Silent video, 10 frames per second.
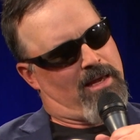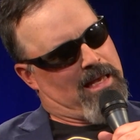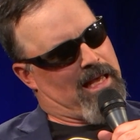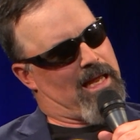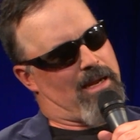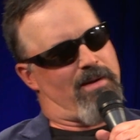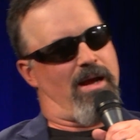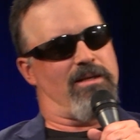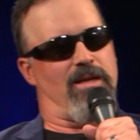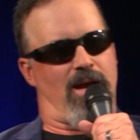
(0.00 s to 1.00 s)
And I'm
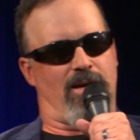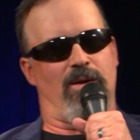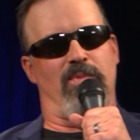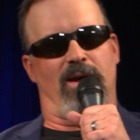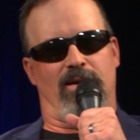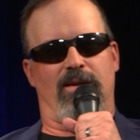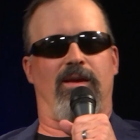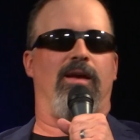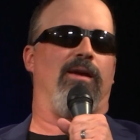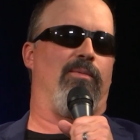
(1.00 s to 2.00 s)
not talking about a
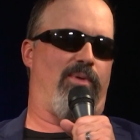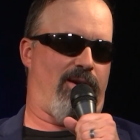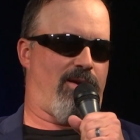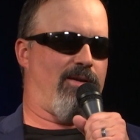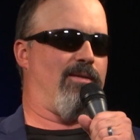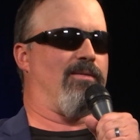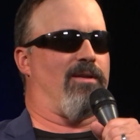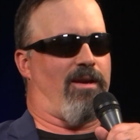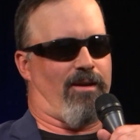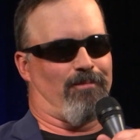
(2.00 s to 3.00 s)
handbag,
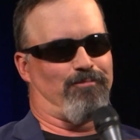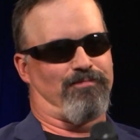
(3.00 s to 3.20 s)
okay?